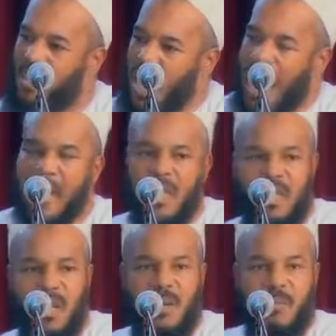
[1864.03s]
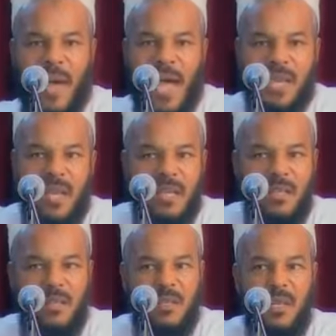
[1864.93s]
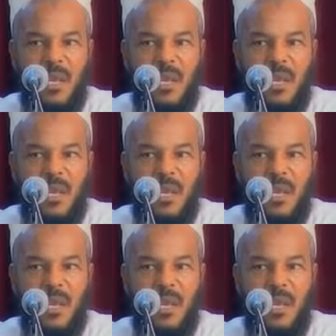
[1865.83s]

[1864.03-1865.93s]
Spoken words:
So he added the companions